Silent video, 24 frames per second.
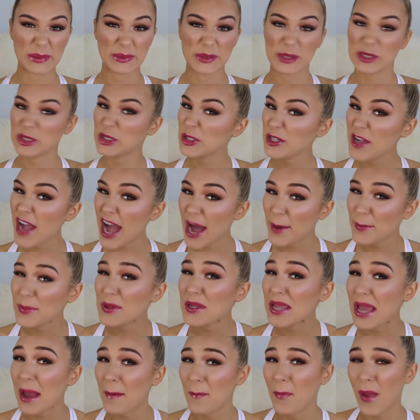I'm not too
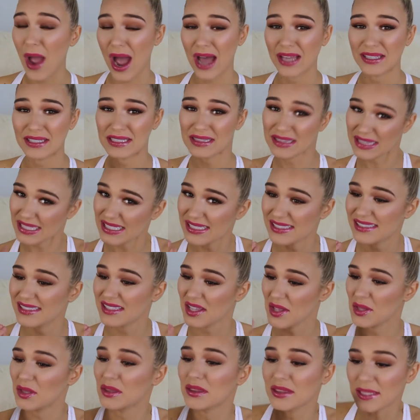happy about this
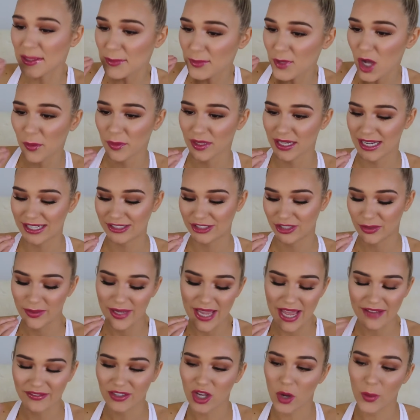lip combination we
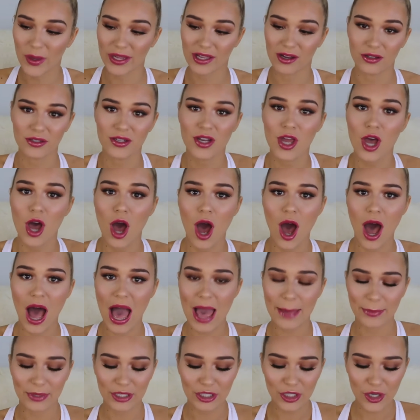have going on.
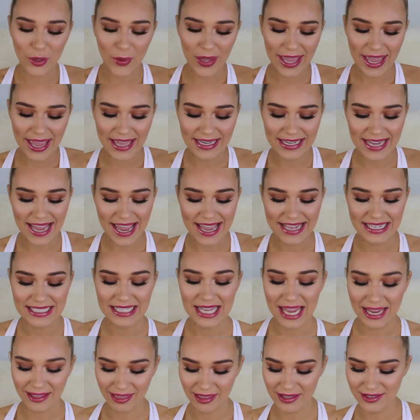I'm gonna go ahead and
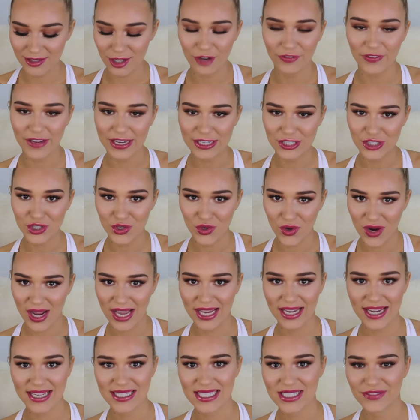take this off and
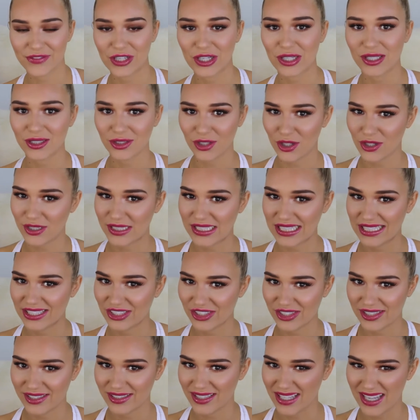try a different gloss and
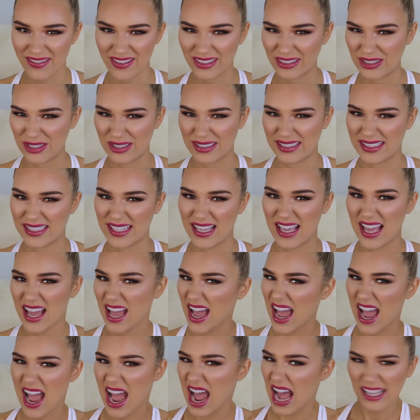just see if it looks
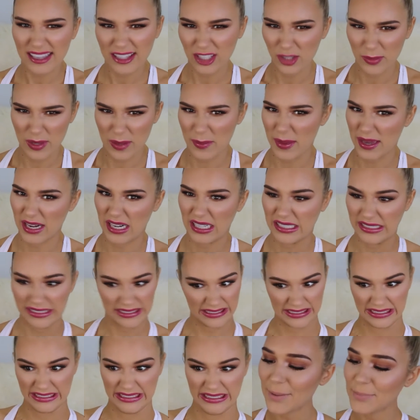a little bit better.
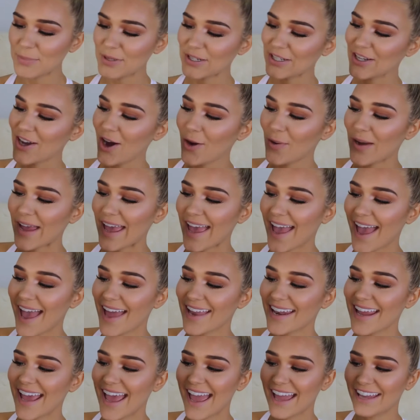I'm gonna go
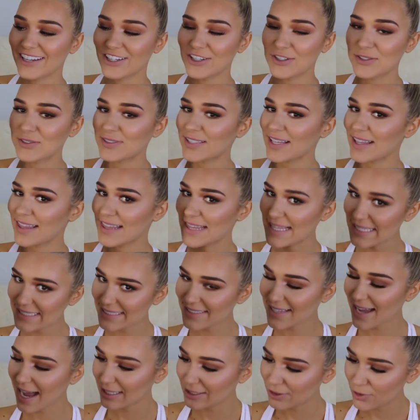ahead and use this
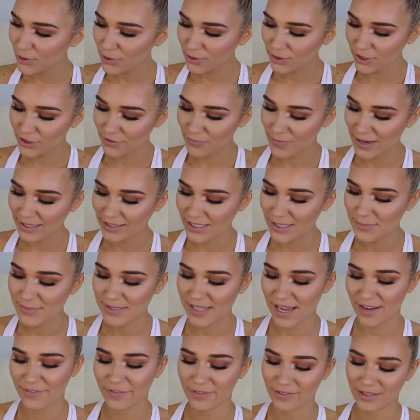color all over my lips.
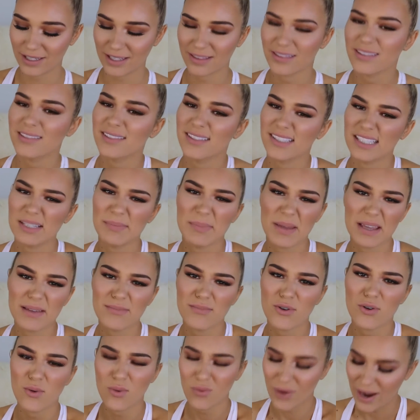I feel like this is a bit
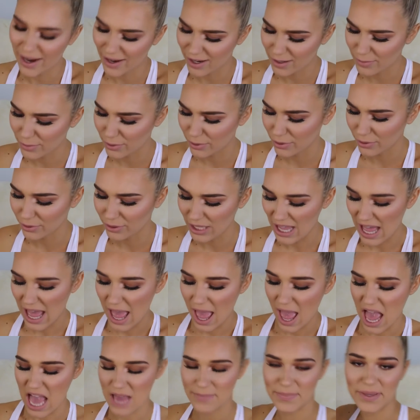more wearable,
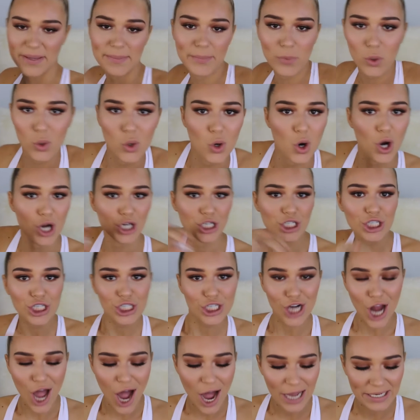a bit more
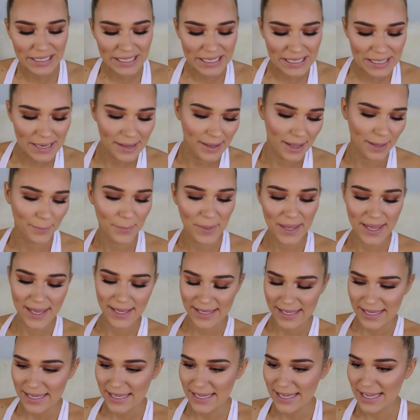shiny, a
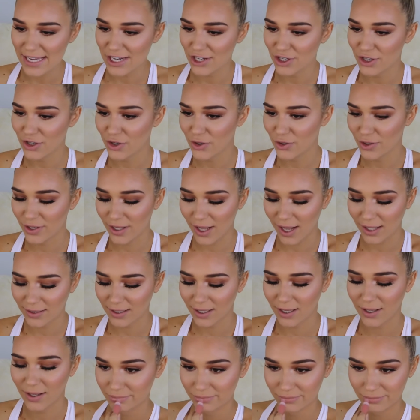pinky nude
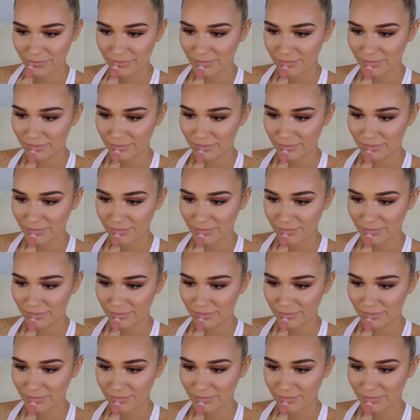color.